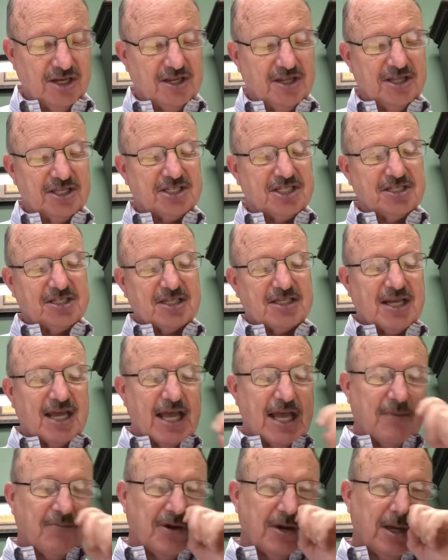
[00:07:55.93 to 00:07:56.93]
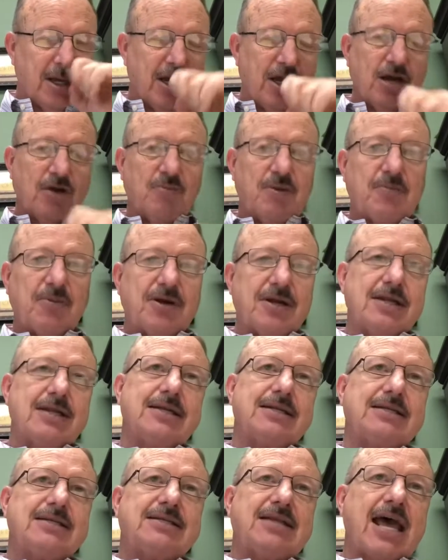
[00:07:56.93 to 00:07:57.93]
And this is the time when, remember,
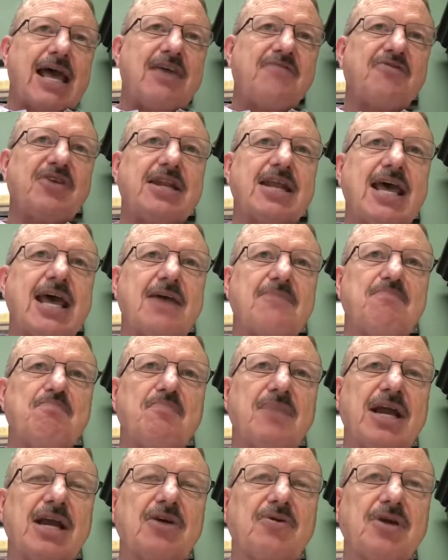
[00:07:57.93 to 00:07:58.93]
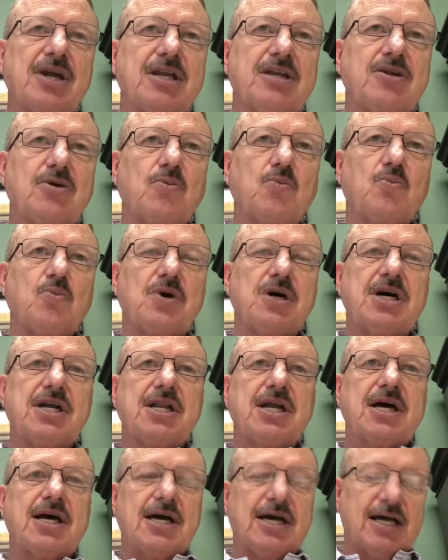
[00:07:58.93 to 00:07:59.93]
David had married
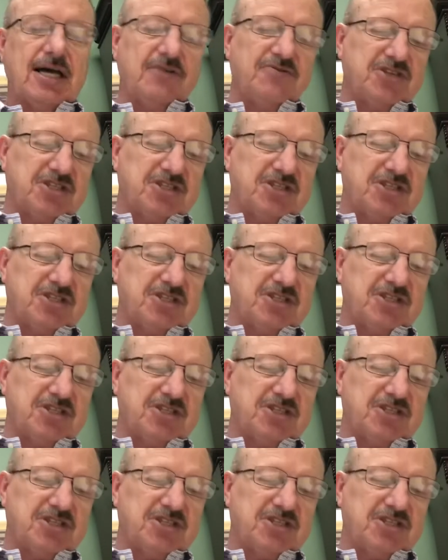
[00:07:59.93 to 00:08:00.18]
one of